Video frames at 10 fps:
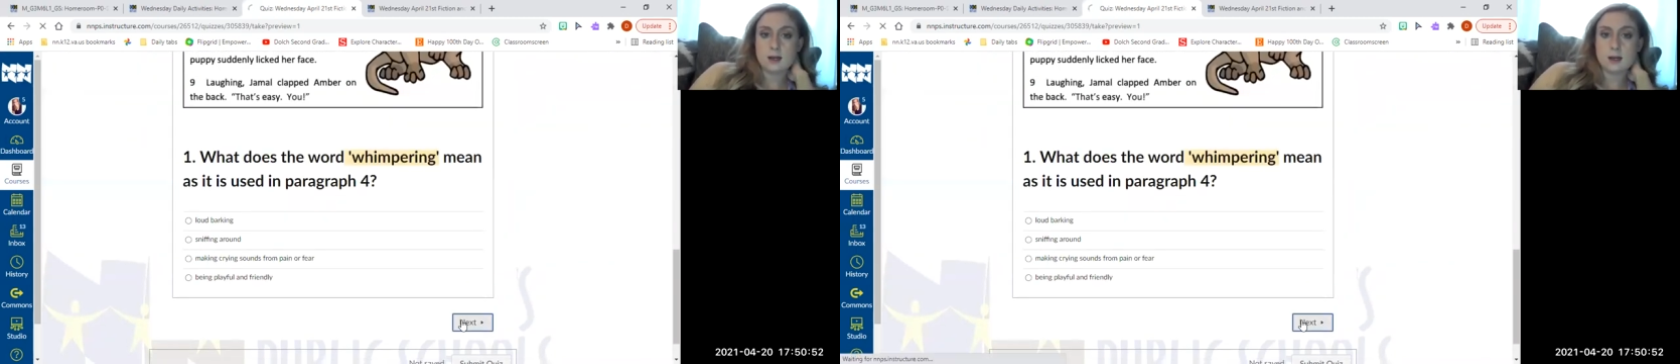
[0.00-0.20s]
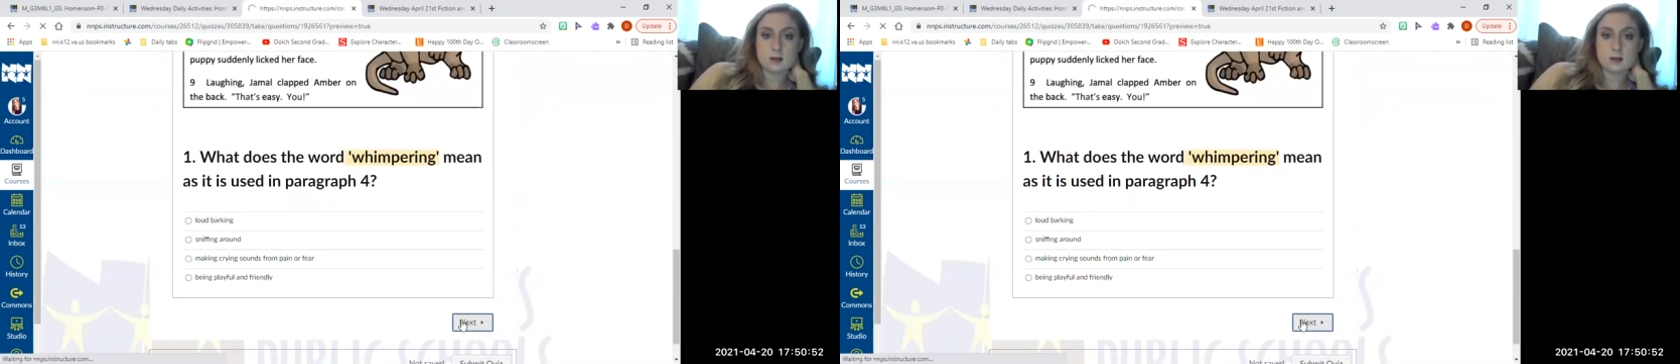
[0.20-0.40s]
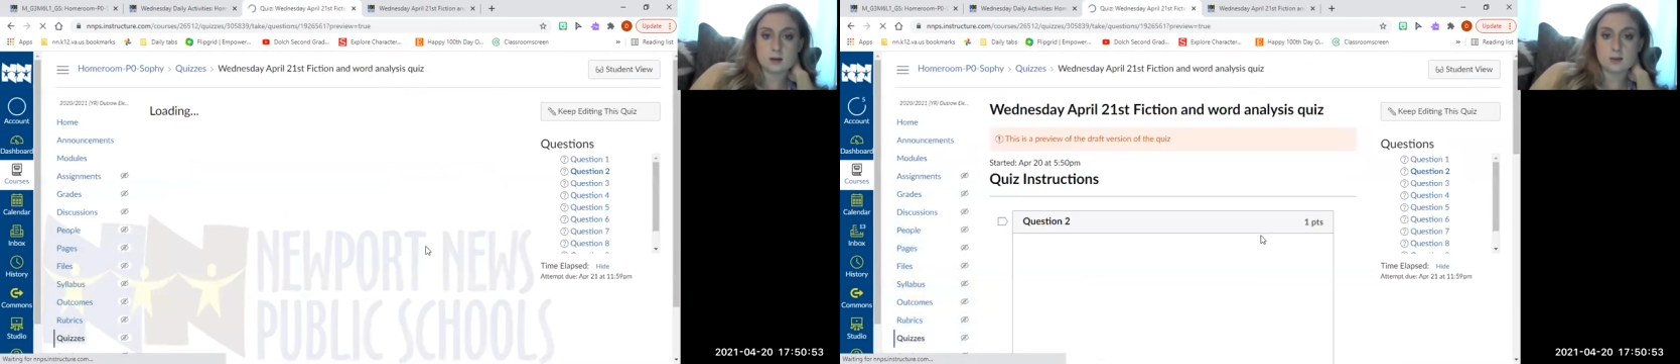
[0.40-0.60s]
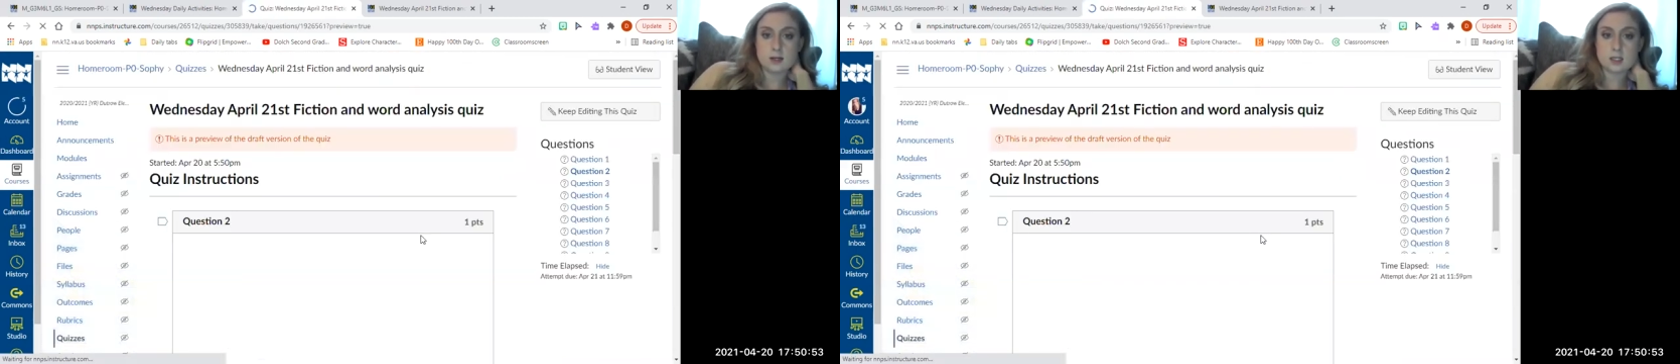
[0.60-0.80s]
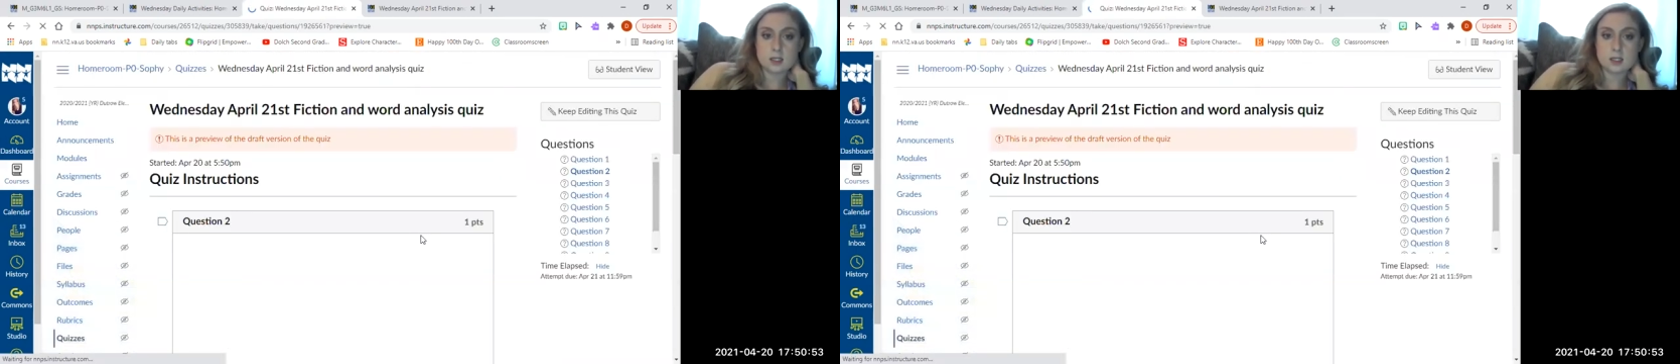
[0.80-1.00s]
and answer the
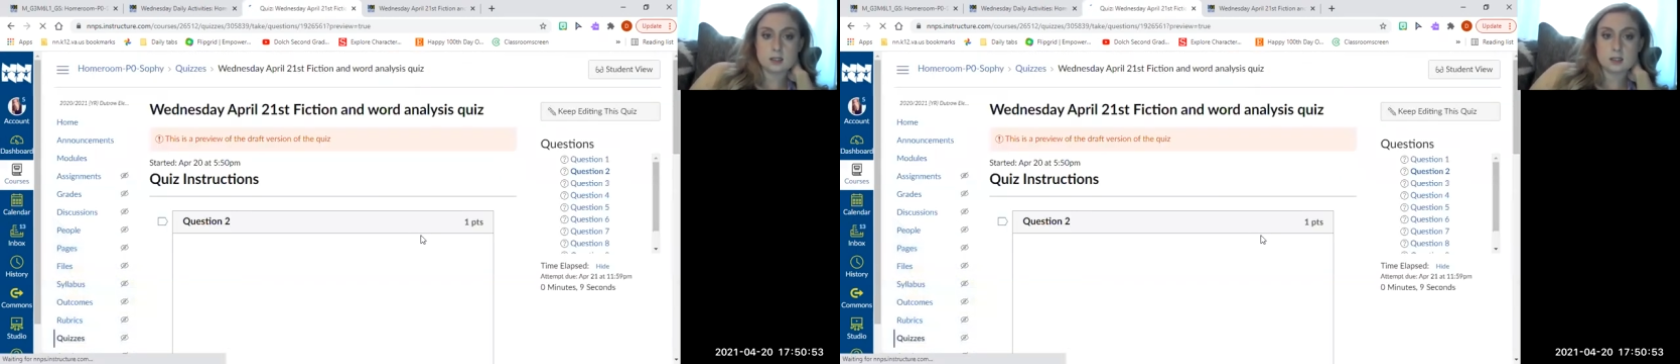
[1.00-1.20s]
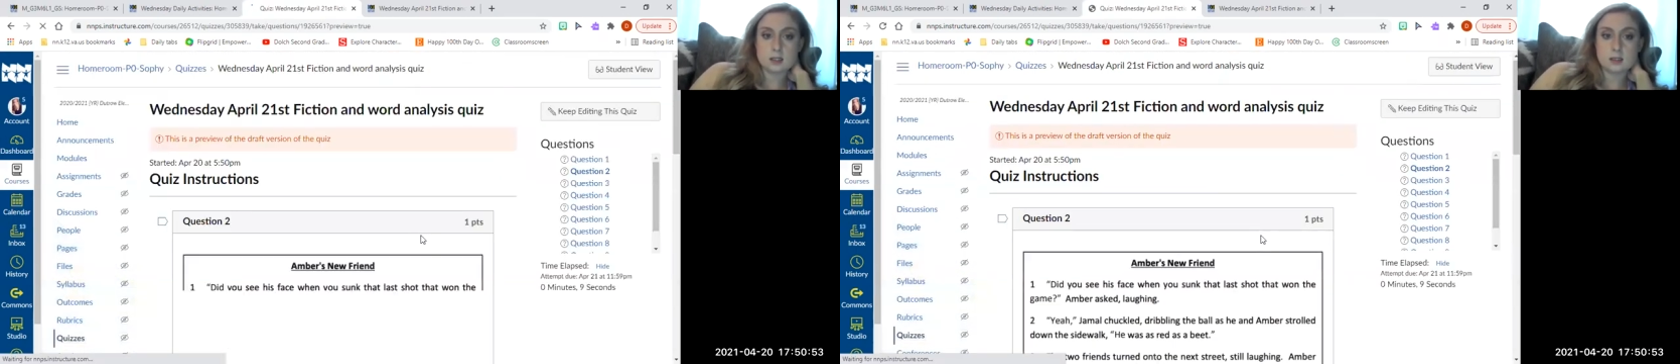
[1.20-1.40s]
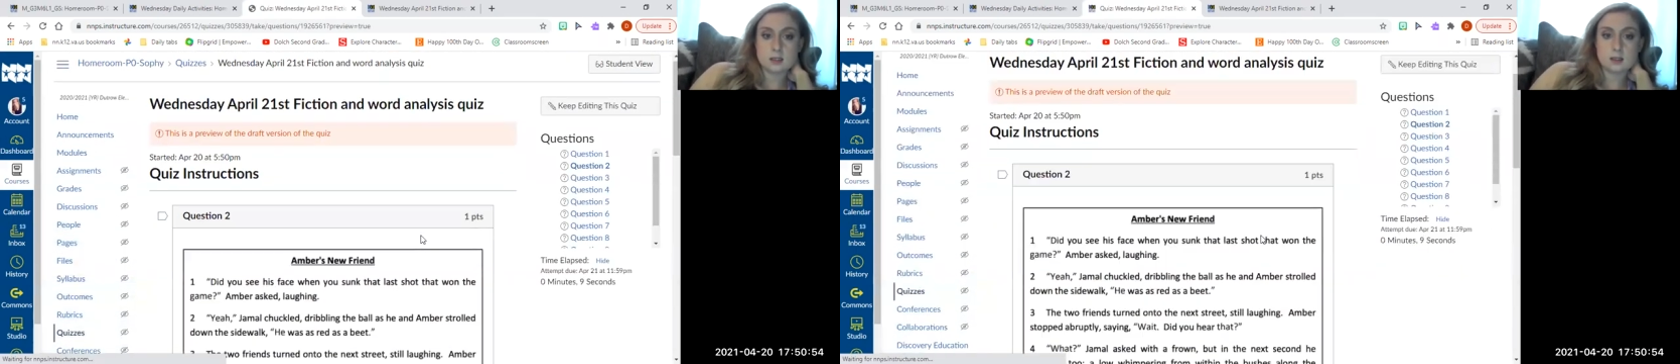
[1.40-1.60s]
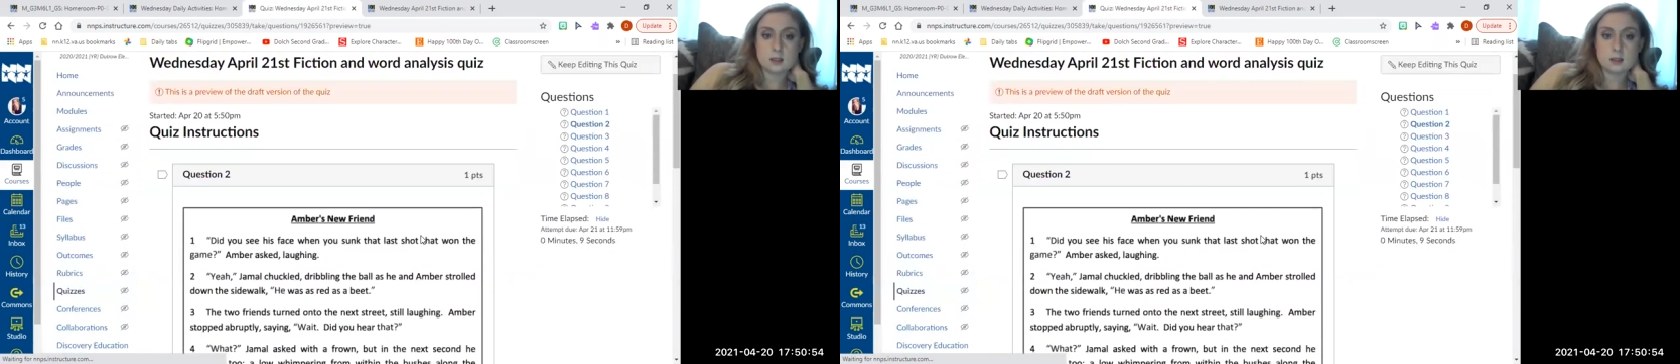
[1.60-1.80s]
questions.